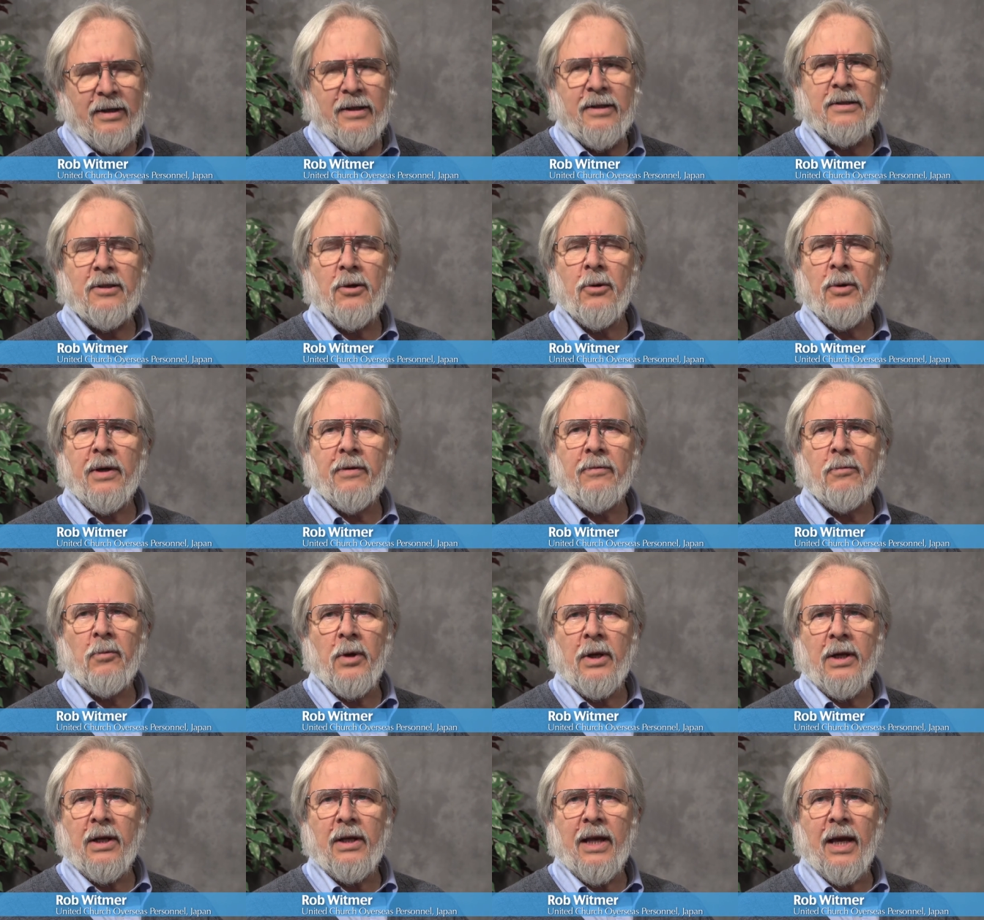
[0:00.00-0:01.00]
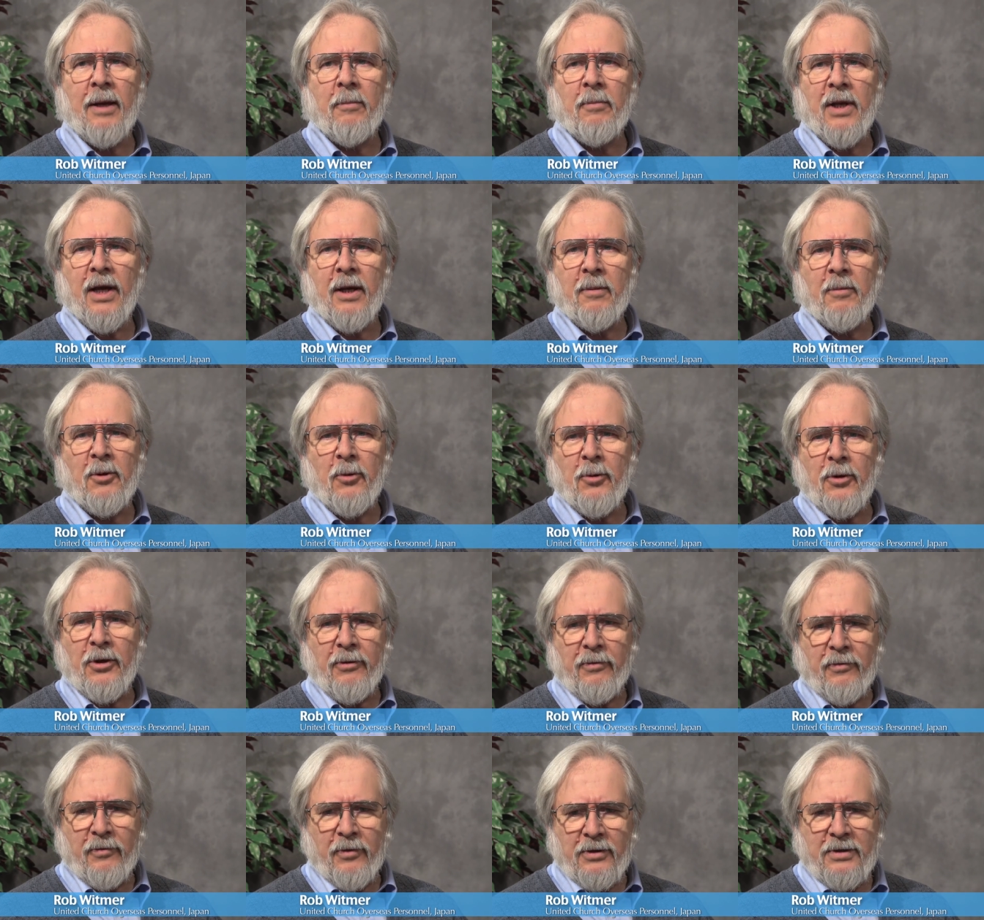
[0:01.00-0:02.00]
So even when it came time to go to
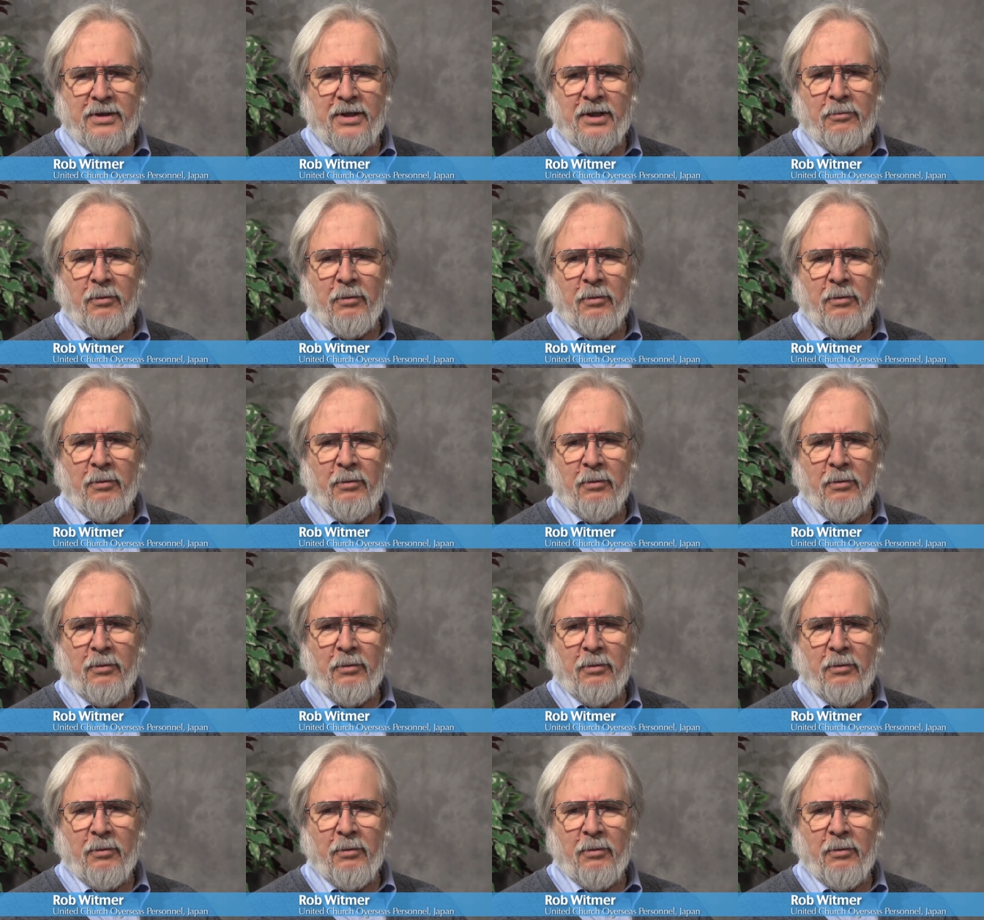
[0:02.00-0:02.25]
university,